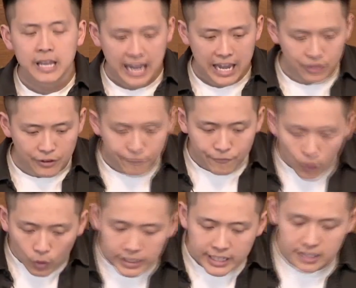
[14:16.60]
in the
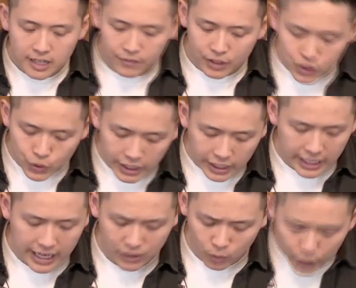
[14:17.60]
fullness of the
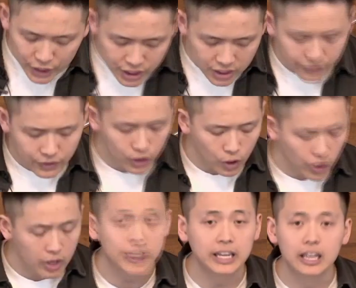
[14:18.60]
Trinity and the riches of the glory,
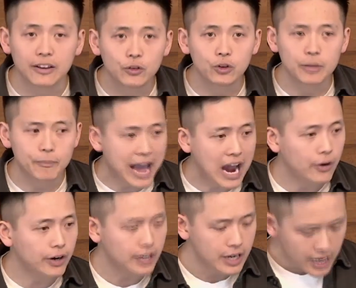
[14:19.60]
may give you the
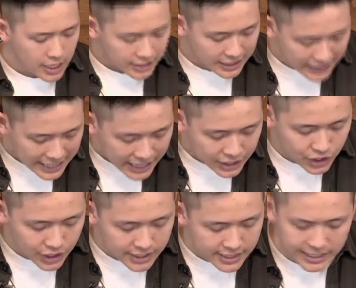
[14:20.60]
power to let
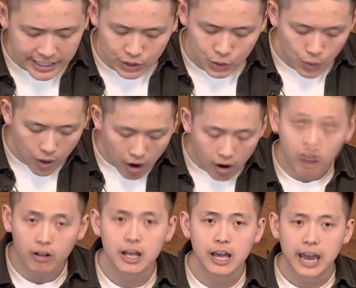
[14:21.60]
Jesus into
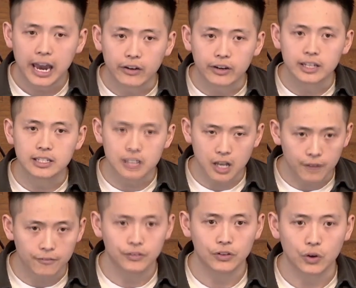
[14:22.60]
all areas
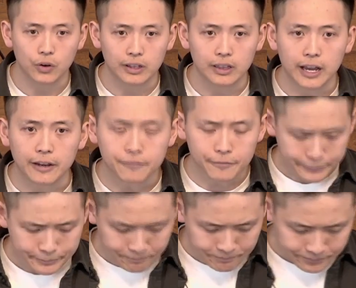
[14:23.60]
of your life.
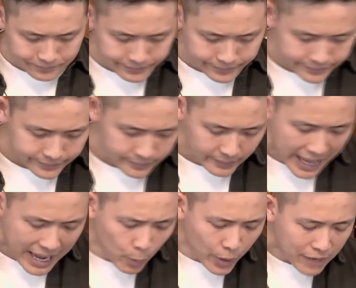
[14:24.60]

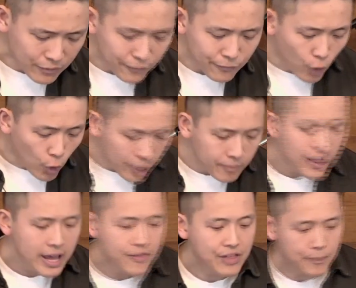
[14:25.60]
And whatever form
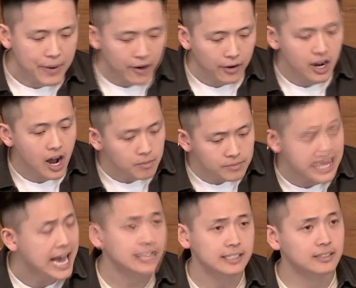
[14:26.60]
that power comes
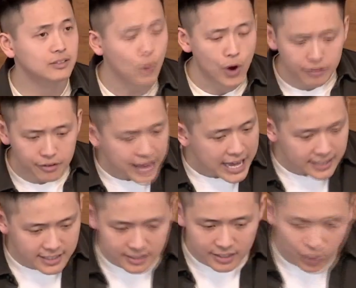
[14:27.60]
as, whether
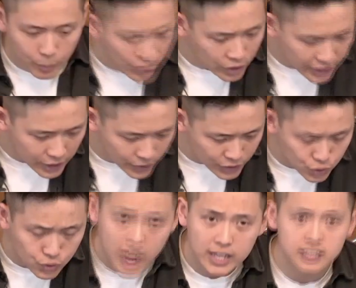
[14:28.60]
that's community you can
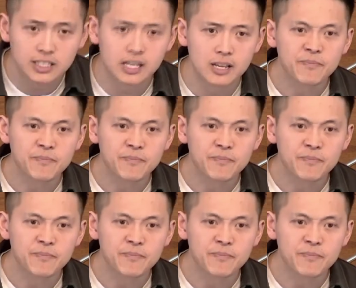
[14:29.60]
trust,